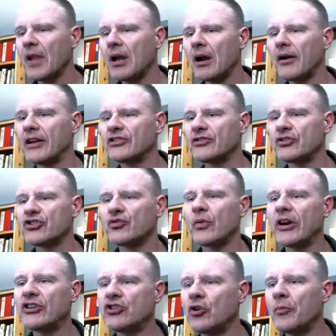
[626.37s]
All right, so it's
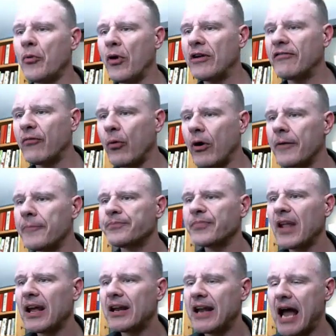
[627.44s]
22.4.
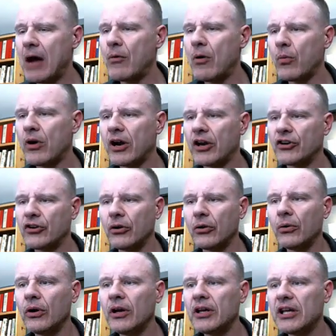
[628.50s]
Now what we're going to do